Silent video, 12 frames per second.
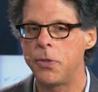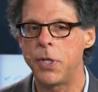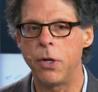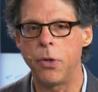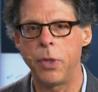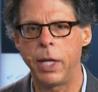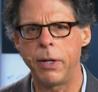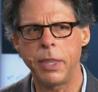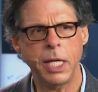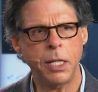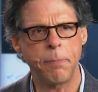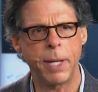So there are, I
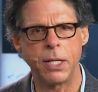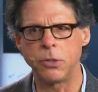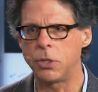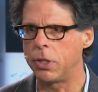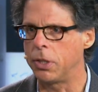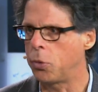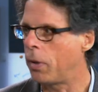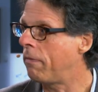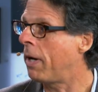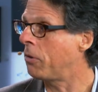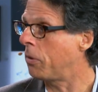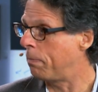think, about
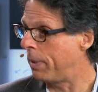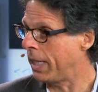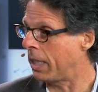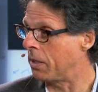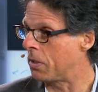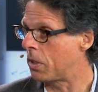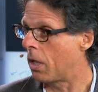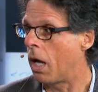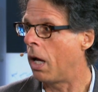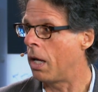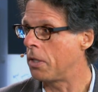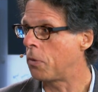1,200 beacons
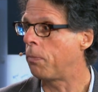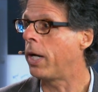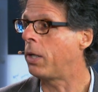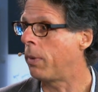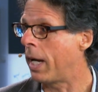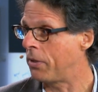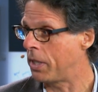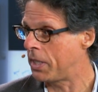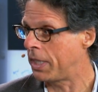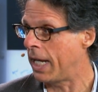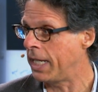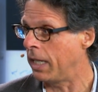spread around the
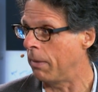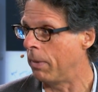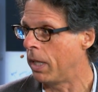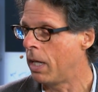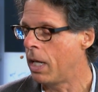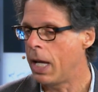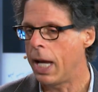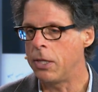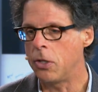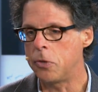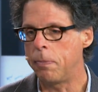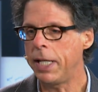stadium. And
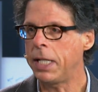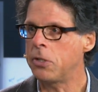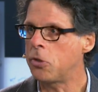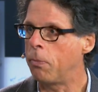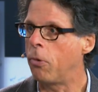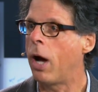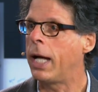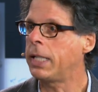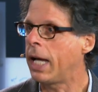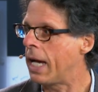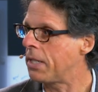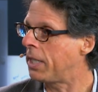those beacons are
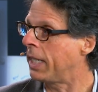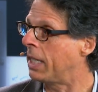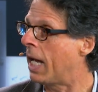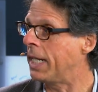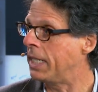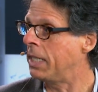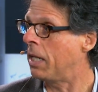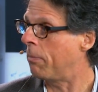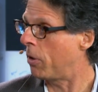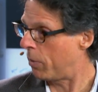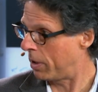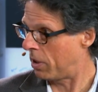broadcasting an ID
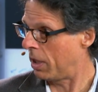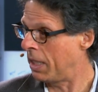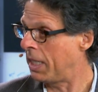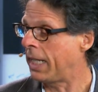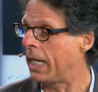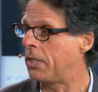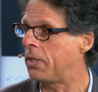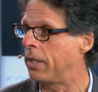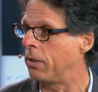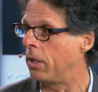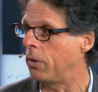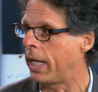number, which indicates
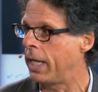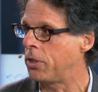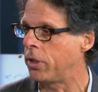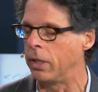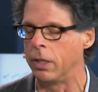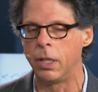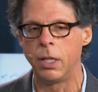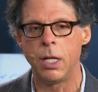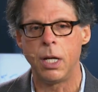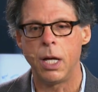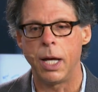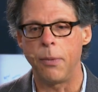their location.
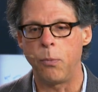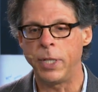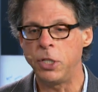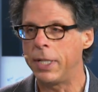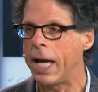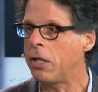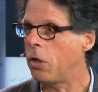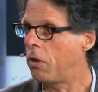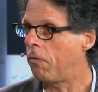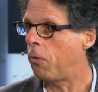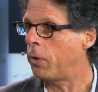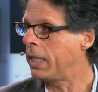When you download
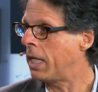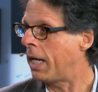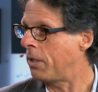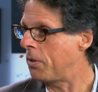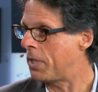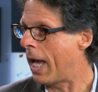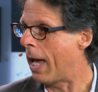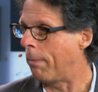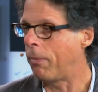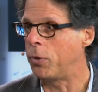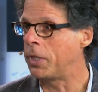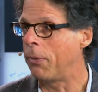the 49ers app,
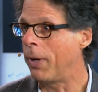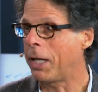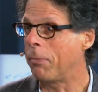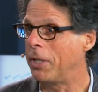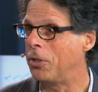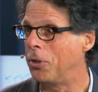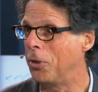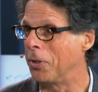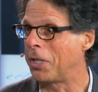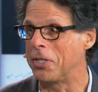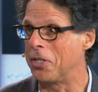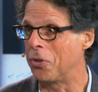which I recommend you do
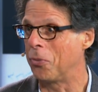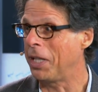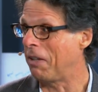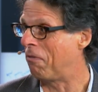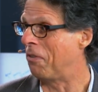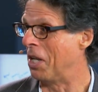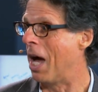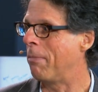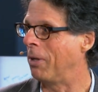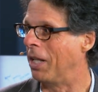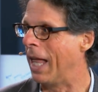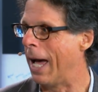because it's a really
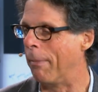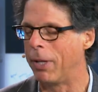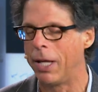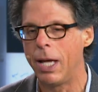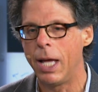phenomenal app,